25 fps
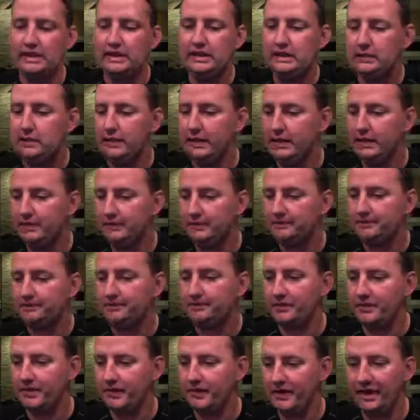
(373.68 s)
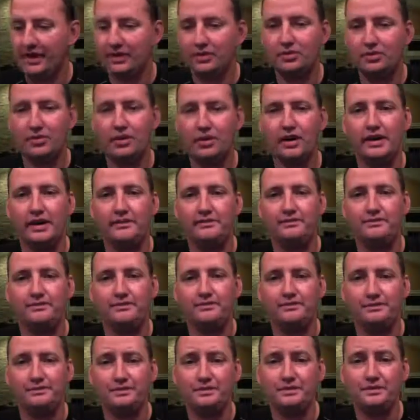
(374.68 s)
Well, guess what?
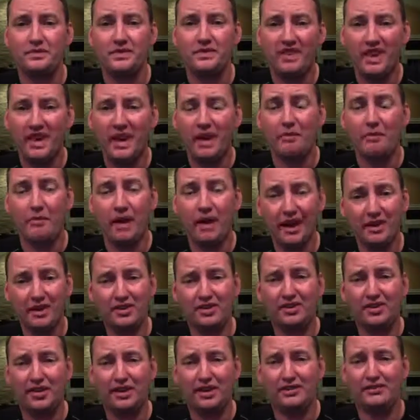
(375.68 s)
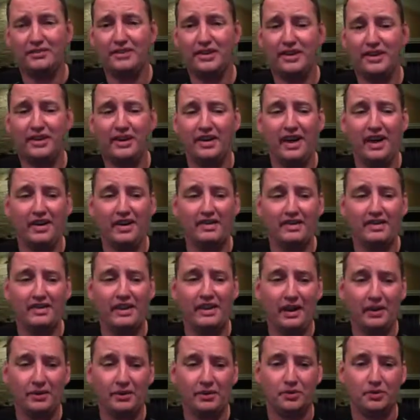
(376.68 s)
Microsoft figured out that
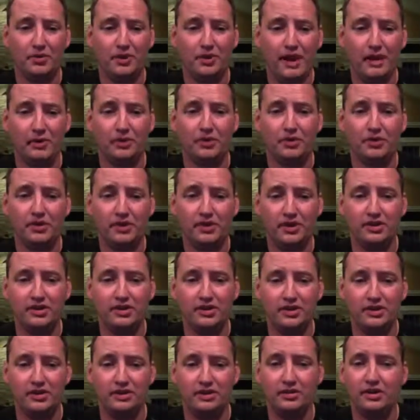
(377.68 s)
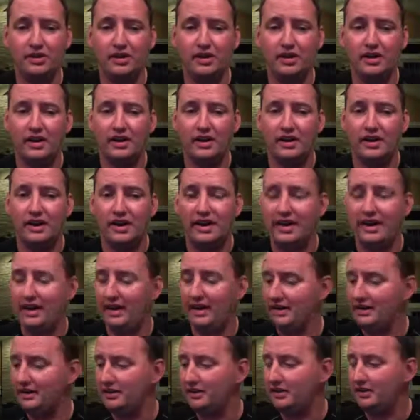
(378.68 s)
that was what I was going to do.
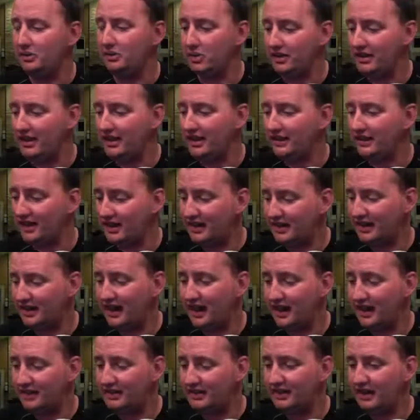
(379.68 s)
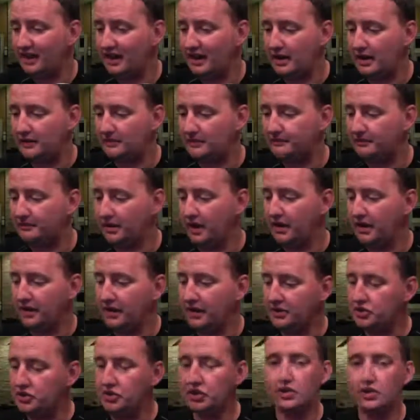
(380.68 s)
And when they did that, they
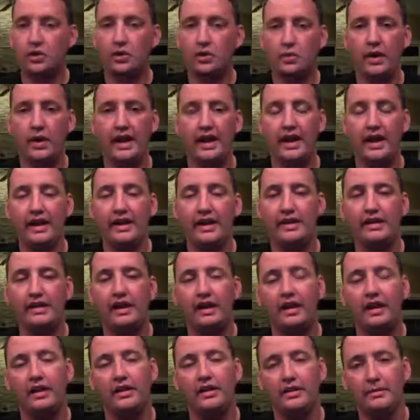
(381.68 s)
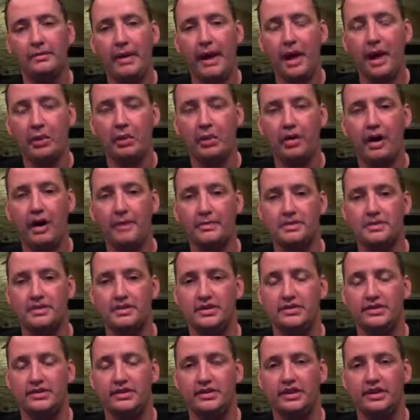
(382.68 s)
took away the power
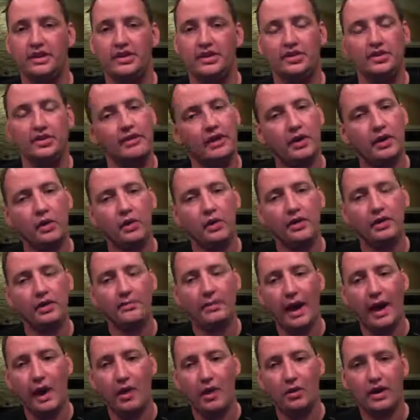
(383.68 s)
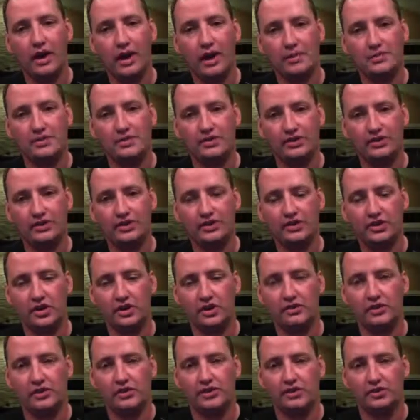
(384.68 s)
options. So if I go into the power options on the
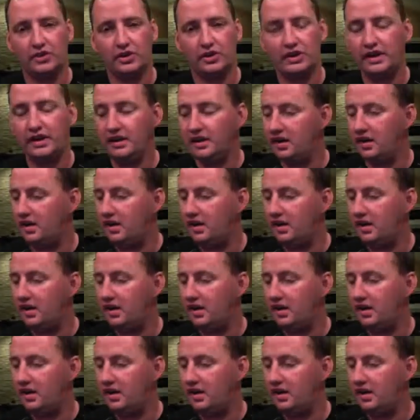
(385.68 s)
Surface 3,